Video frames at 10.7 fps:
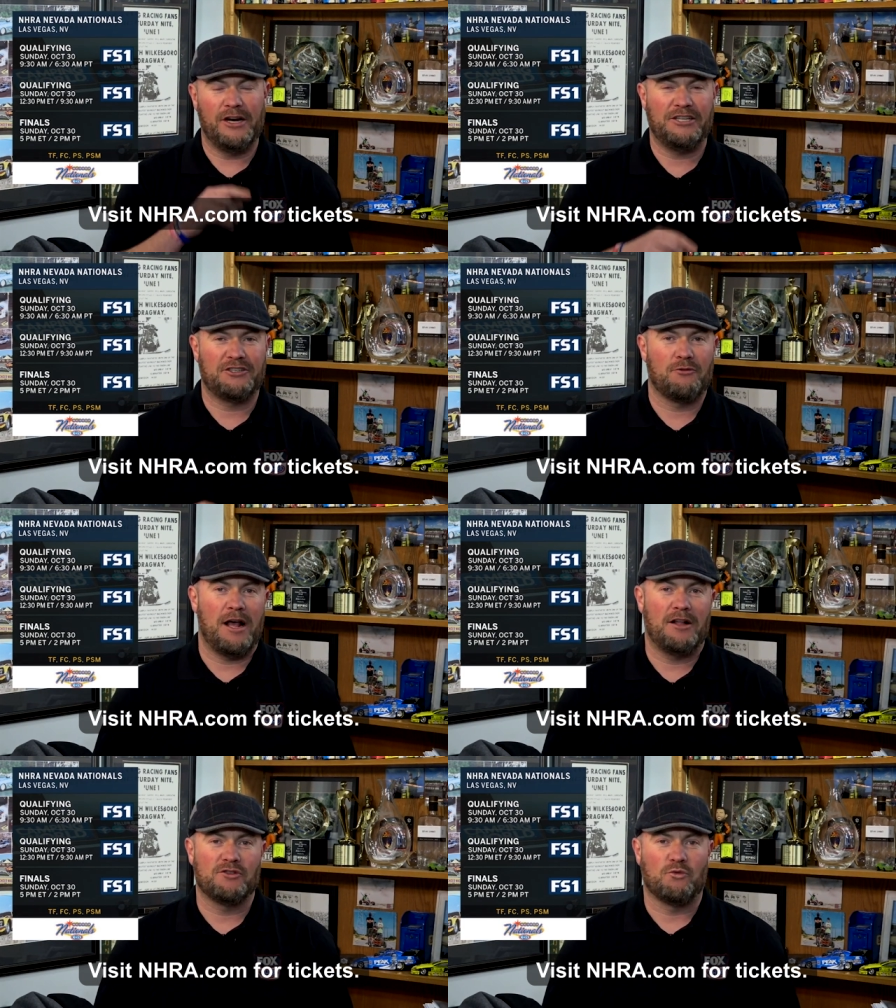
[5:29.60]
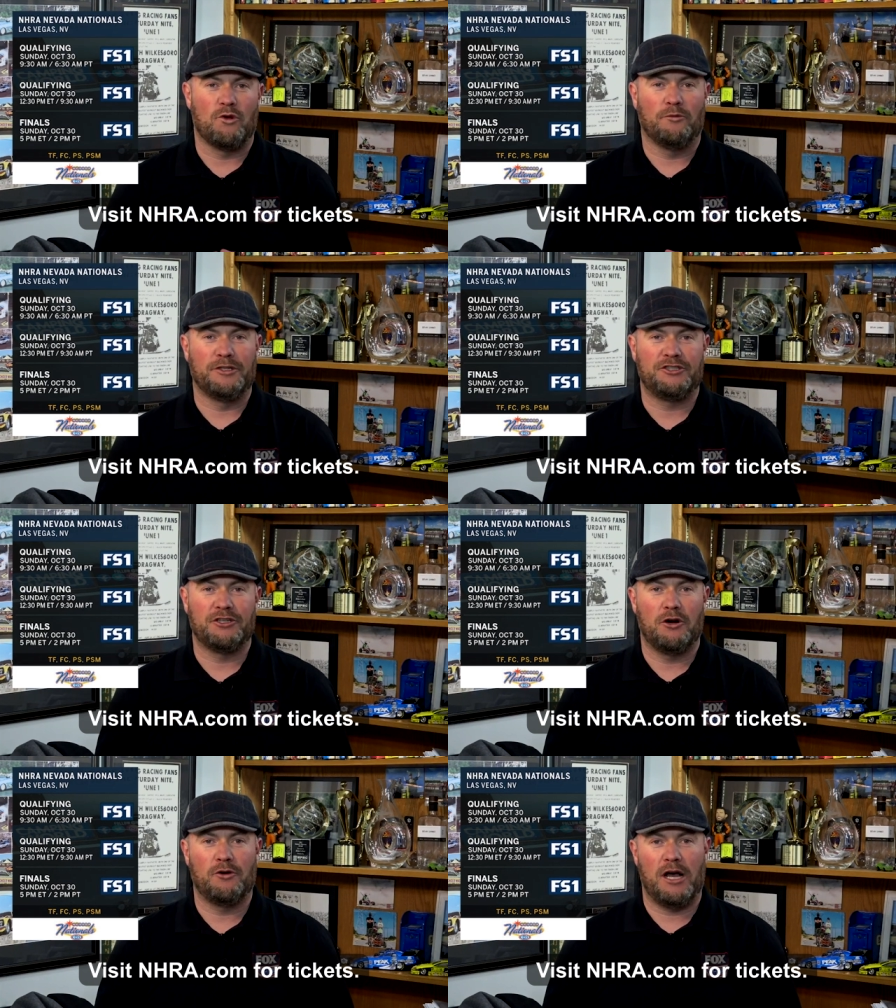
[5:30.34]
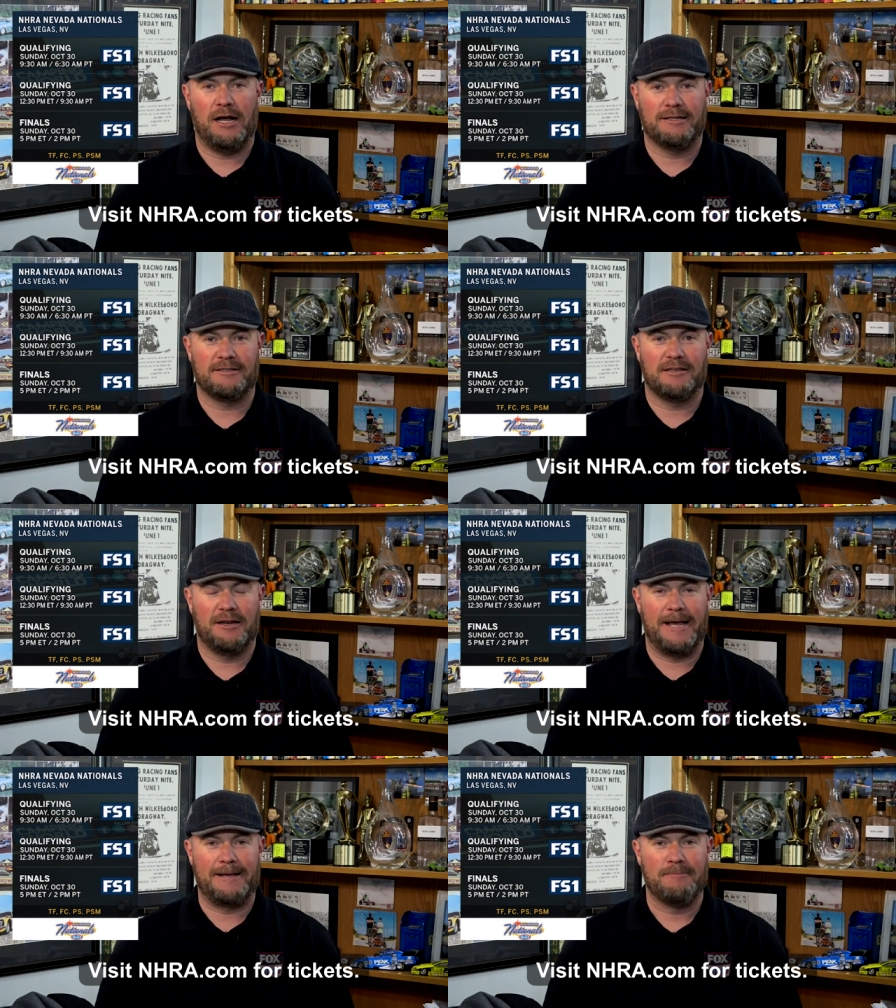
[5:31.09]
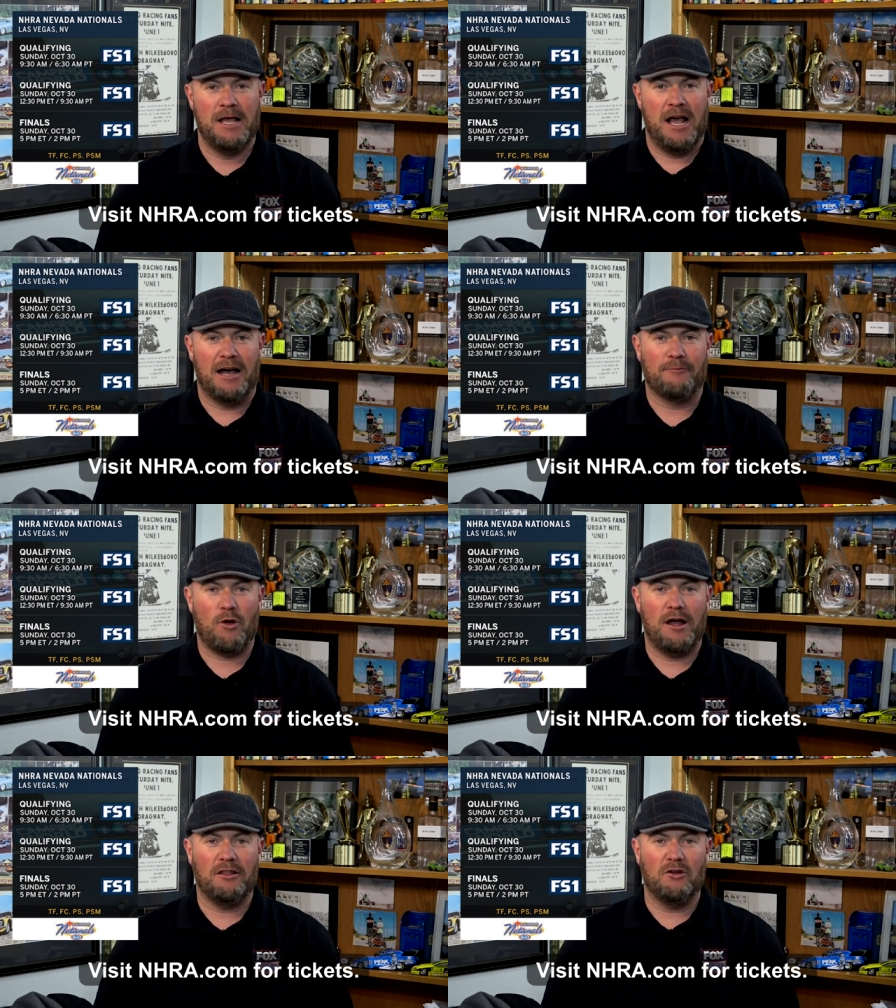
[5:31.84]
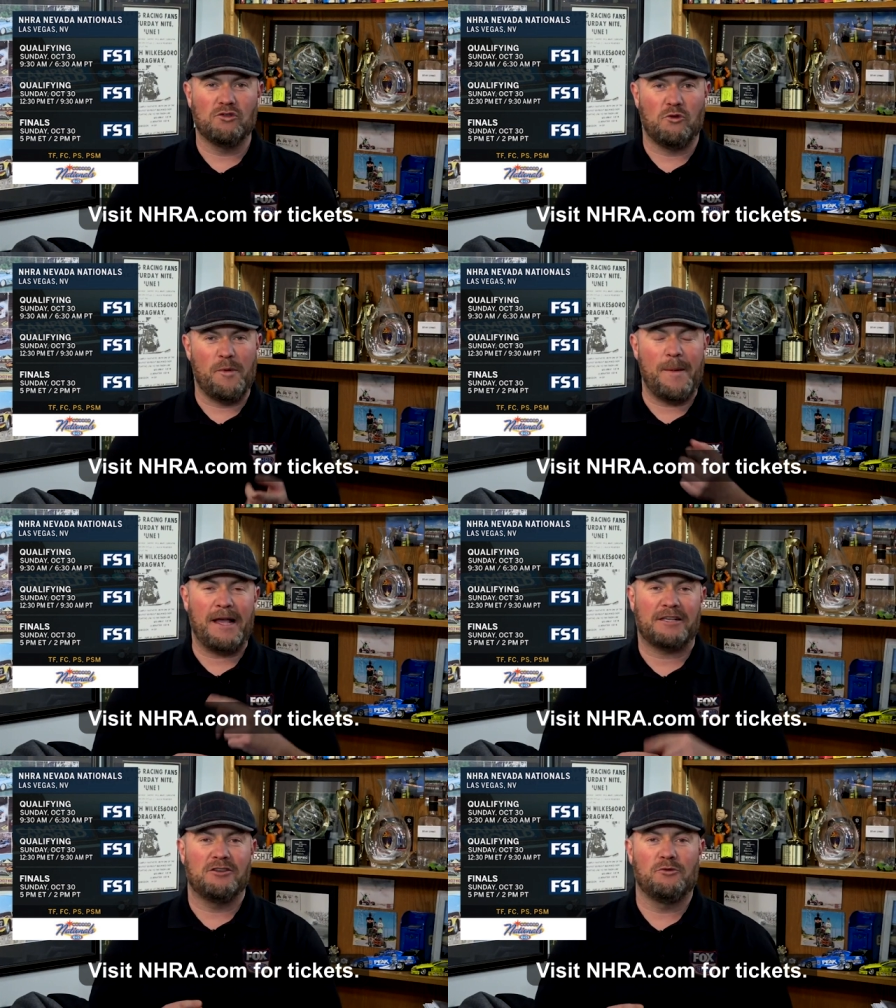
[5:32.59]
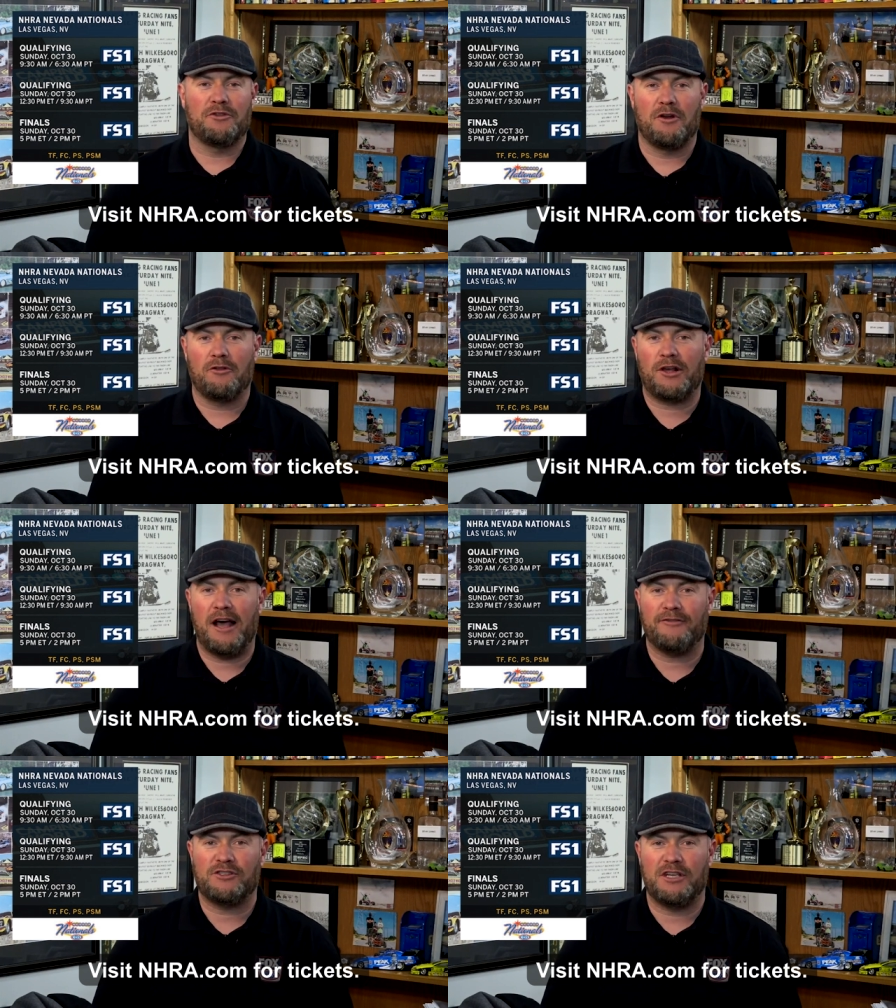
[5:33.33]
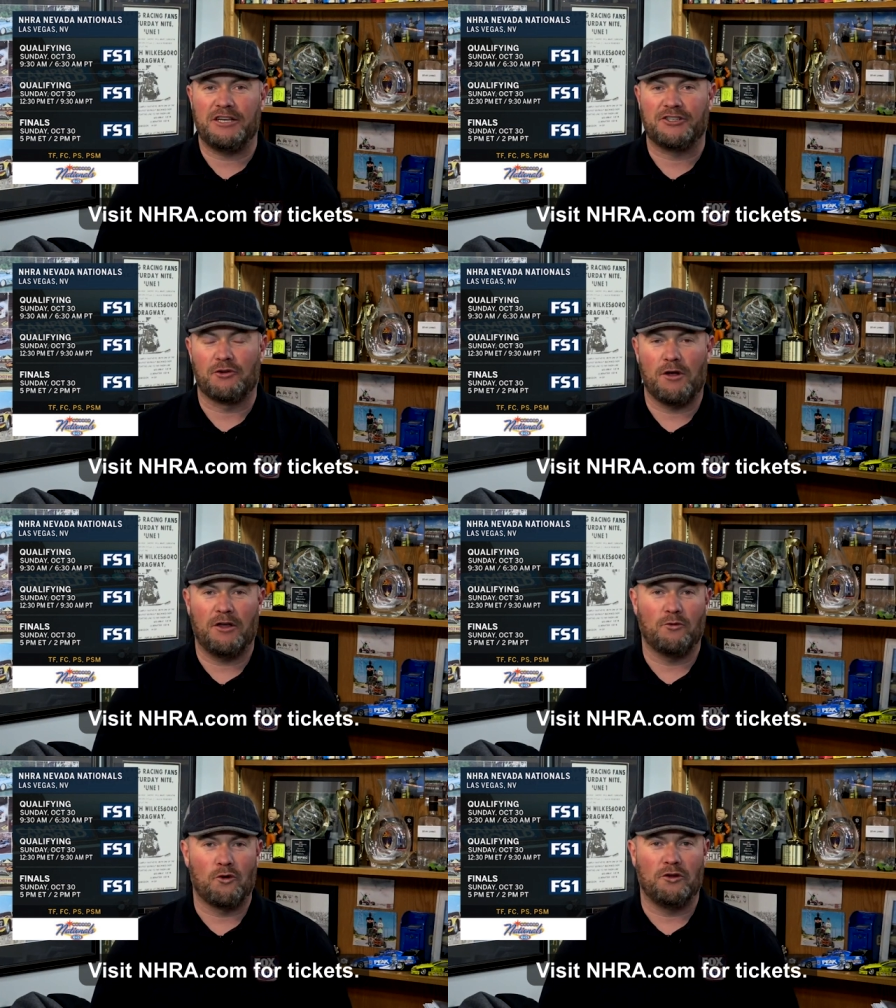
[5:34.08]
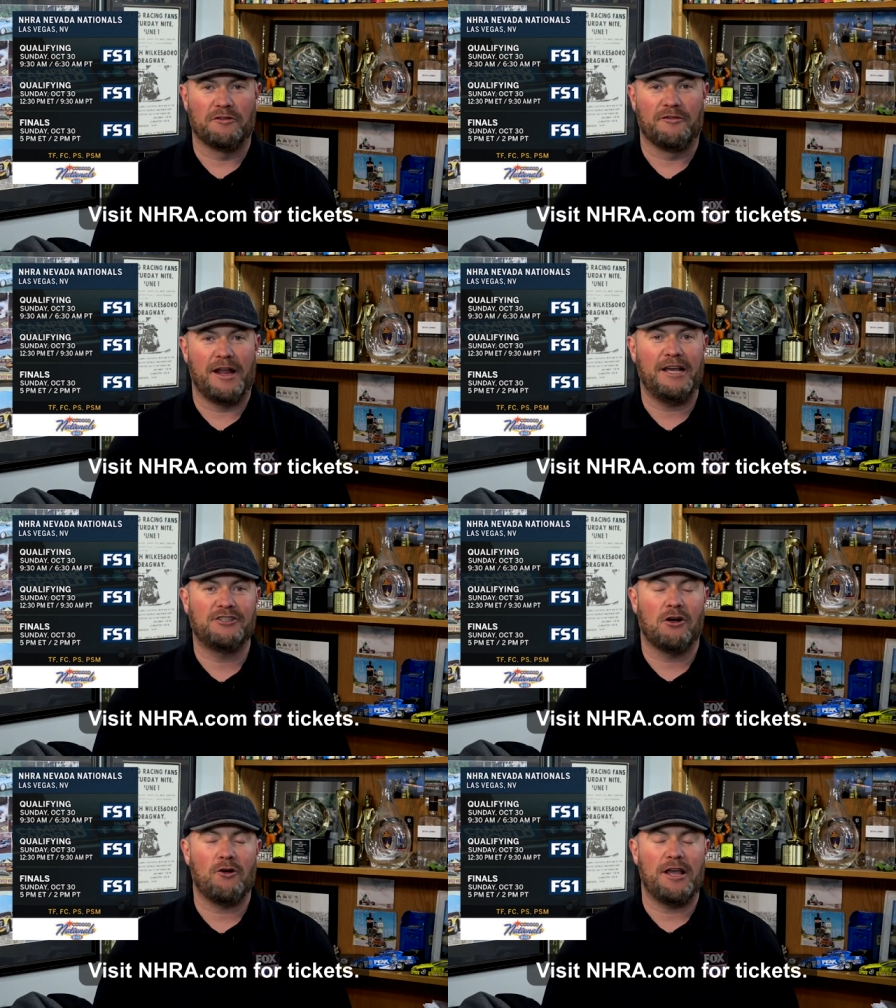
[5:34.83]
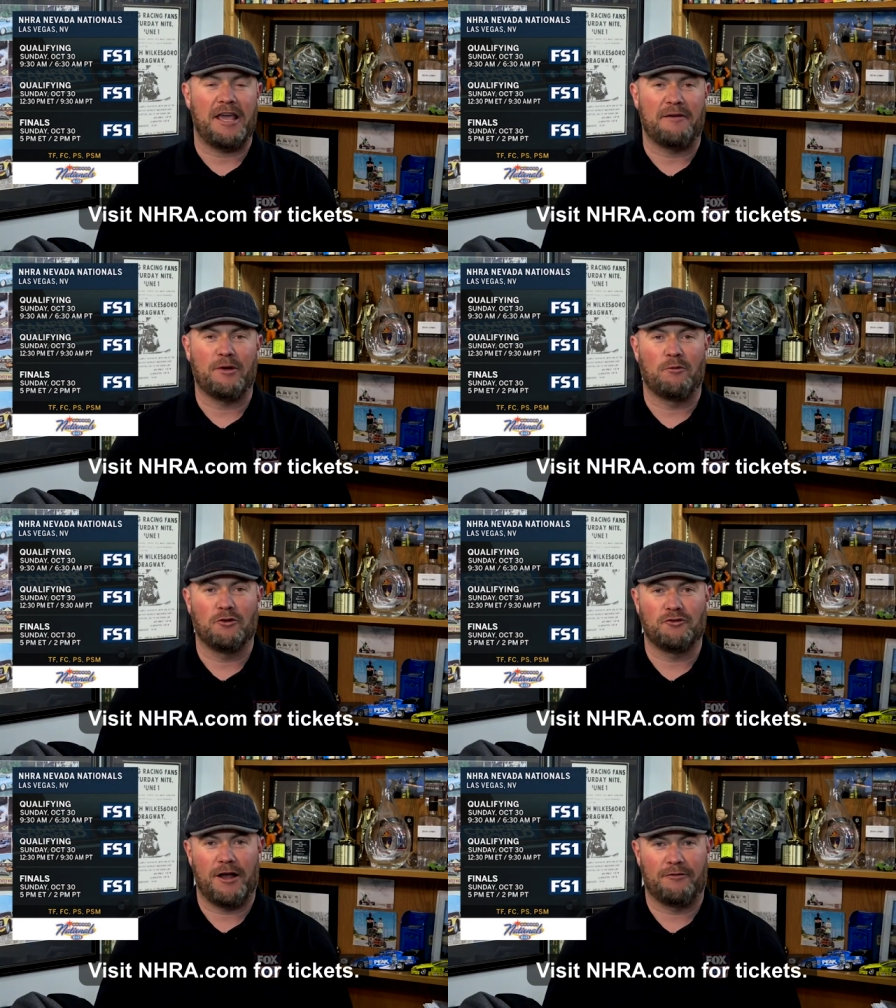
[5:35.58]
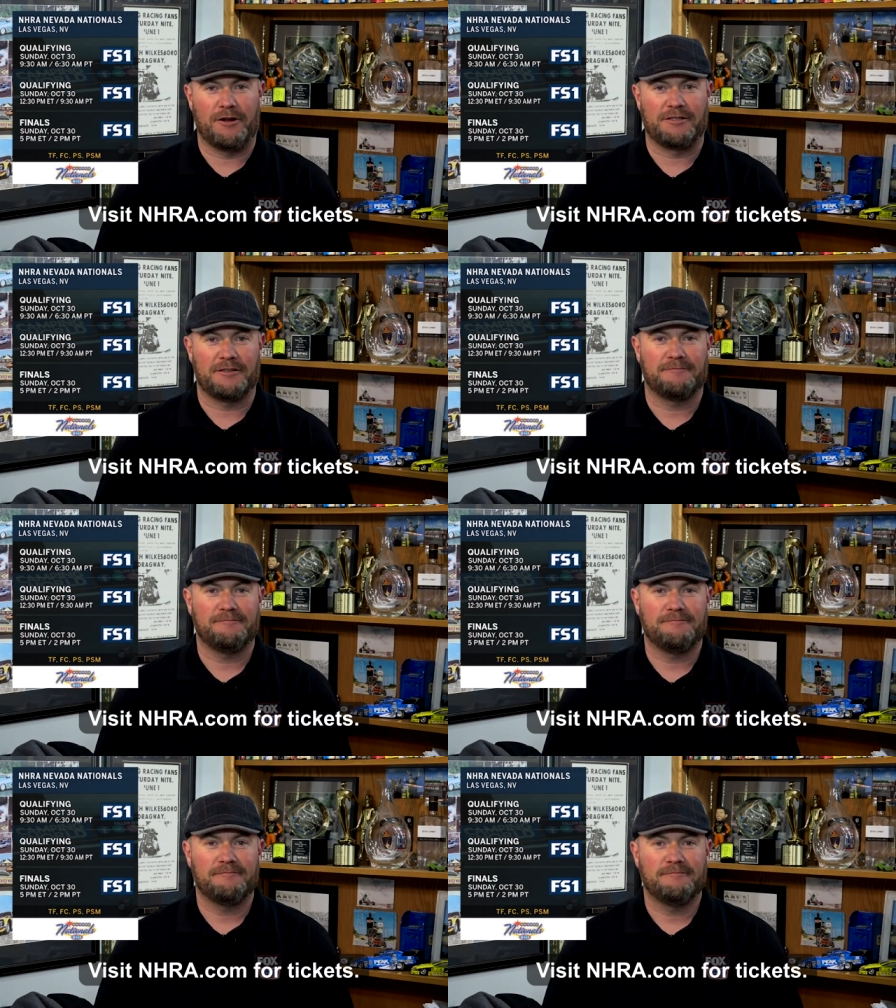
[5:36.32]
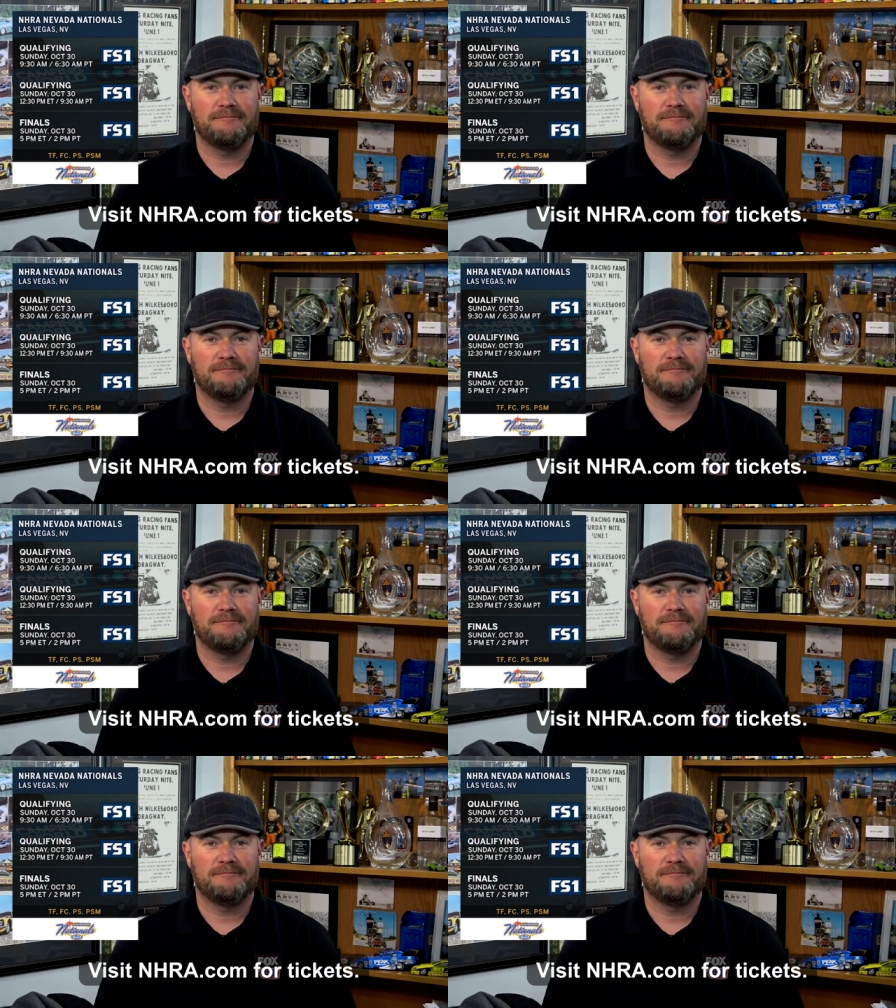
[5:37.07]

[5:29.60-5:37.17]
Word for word: elimination rounds will be shown on Sunday. I'm Brian Lohnes. We'll be back soon with another conversation around the world of NHRA Camping World Drag Racing.